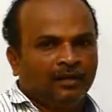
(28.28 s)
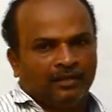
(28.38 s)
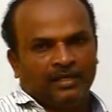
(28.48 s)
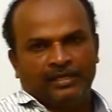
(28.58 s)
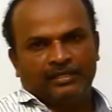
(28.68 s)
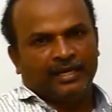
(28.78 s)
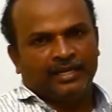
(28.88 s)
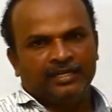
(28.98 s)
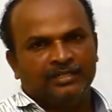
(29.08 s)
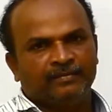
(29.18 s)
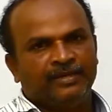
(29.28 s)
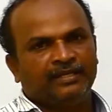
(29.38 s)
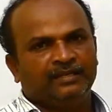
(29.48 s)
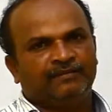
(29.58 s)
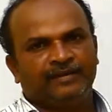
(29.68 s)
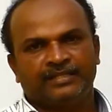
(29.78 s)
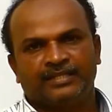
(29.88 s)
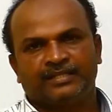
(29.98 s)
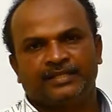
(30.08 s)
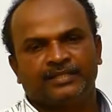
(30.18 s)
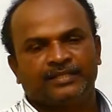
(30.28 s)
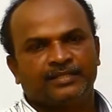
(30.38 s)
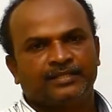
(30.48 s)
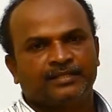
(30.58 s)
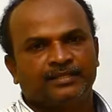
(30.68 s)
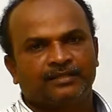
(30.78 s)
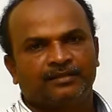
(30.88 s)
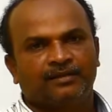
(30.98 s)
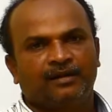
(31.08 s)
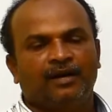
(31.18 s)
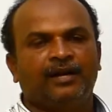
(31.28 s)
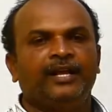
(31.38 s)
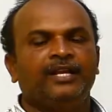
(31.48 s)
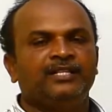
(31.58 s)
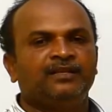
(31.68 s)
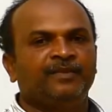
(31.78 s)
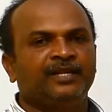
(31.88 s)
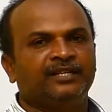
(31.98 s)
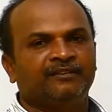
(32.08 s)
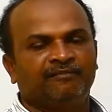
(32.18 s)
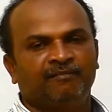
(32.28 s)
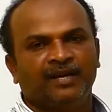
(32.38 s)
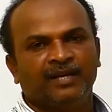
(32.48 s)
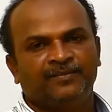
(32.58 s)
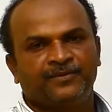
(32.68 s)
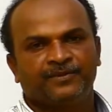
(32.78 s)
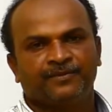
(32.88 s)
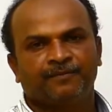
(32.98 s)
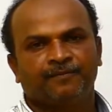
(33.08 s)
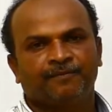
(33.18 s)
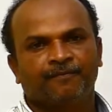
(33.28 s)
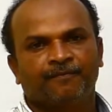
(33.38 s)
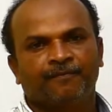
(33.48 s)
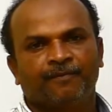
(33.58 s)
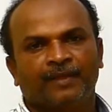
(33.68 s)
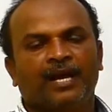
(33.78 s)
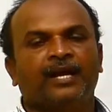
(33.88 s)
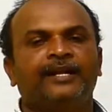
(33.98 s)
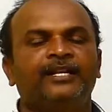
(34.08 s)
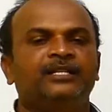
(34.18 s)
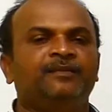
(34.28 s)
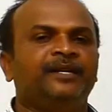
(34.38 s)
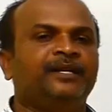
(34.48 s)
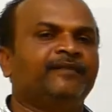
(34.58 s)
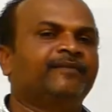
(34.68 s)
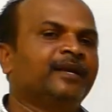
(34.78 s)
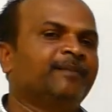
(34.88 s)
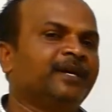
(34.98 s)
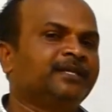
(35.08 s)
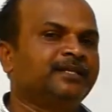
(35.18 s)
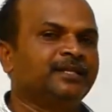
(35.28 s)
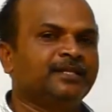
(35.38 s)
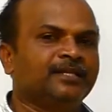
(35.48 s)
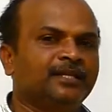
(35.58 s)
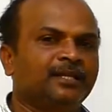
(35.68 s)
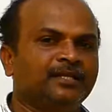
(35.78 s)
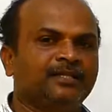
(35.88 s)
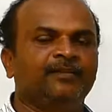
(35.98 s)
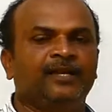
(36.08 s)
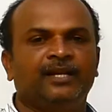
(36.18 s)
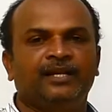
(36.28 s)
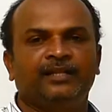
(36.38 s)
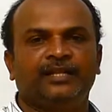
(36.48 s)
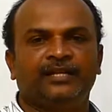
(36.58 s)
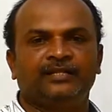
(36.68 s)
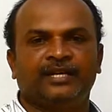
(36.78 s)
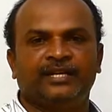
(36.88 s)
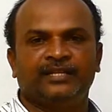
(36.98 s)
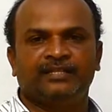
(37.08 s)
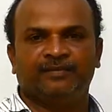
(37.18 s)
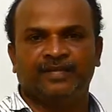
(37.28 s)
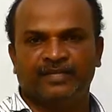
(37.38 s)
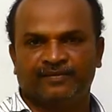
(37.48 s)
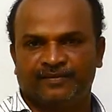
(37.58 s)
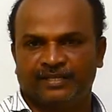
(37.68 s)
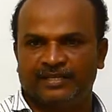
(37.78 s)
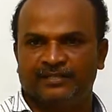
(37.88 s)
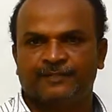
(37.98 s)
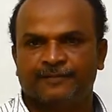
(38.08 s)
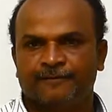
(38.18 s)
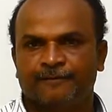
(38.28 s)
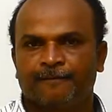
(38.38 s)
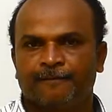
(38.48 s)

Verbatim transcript: There is arrangement of resistances, arrangement of bulbs, arrangement of capacitors. Similarly, there is arrangement of cells.